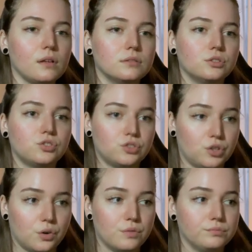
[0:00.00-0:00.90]

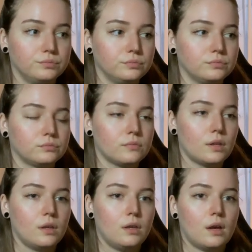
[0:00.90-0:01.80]
So
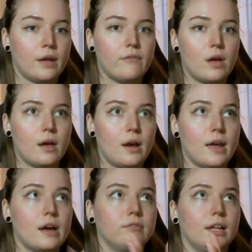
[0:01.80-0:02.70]
I
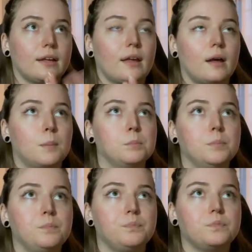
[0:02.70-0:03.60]
have a
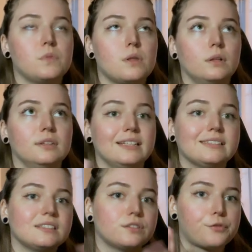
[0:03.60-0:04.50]

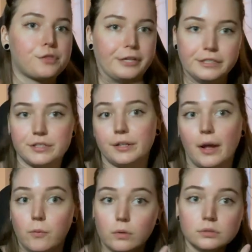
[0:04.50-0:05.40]
list of things that
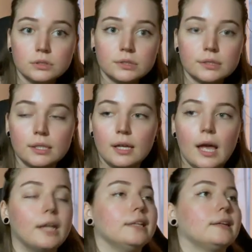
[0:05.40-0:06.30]
I want,
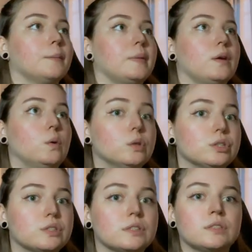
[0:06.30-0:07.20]
and it can be
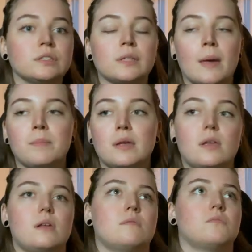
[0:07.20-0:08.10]
courses, it can
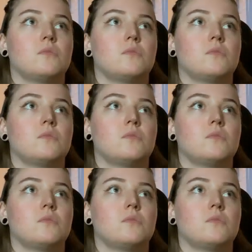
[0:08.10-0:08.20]
be